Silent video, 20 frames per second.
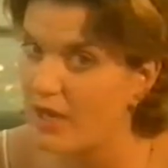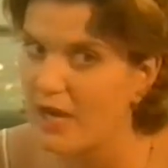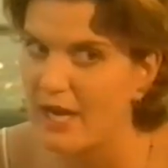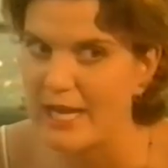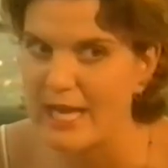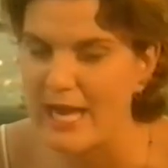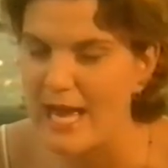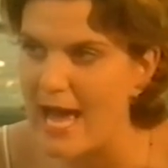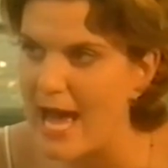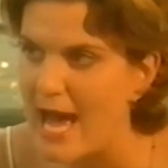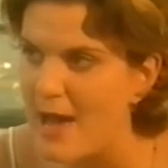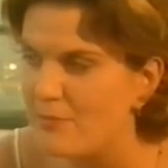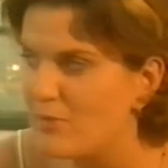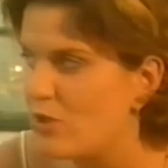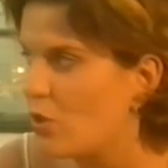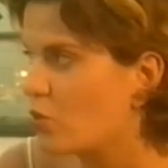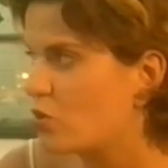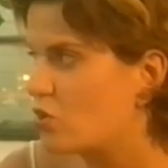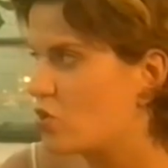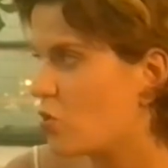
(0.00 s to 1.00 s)
I am
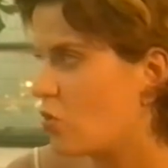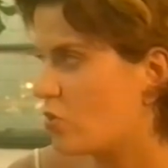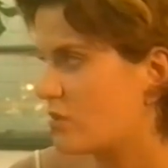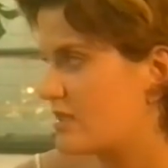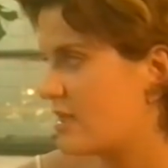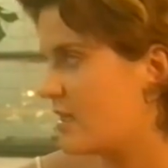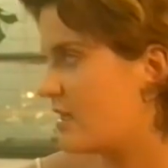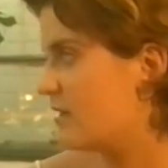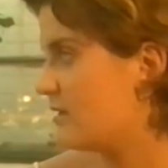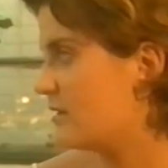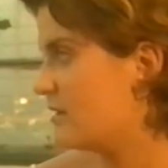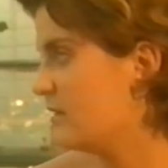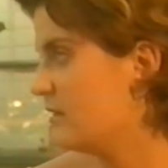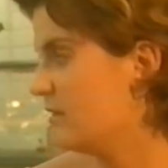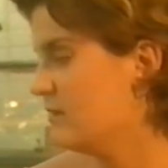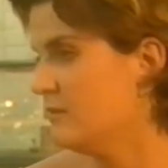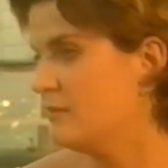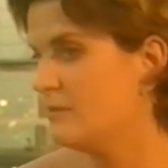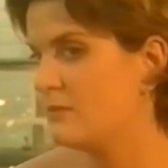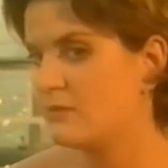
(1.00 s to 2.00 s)
your daughter.
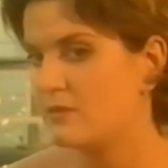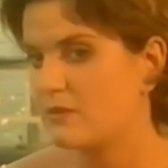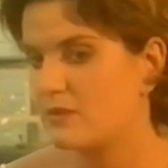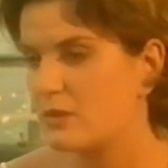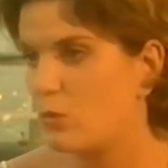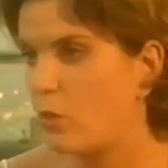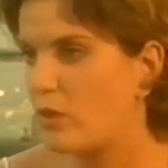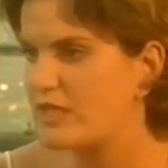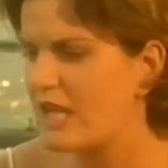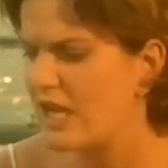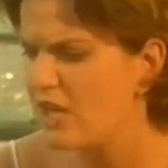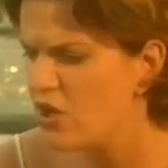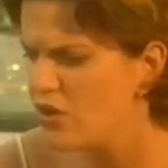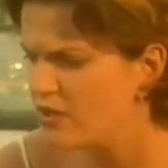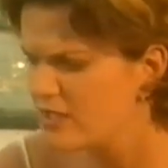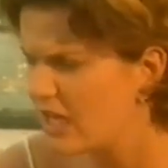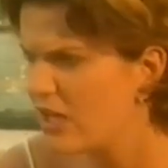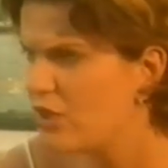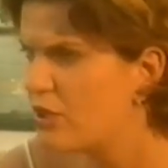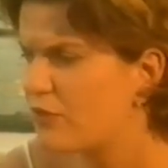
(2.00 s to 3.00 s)
What I
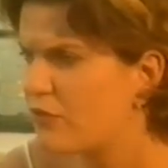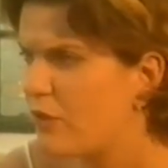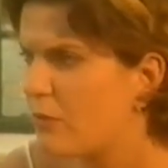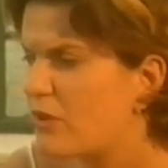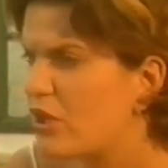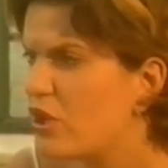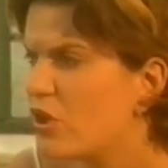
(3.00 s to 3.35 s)
learned from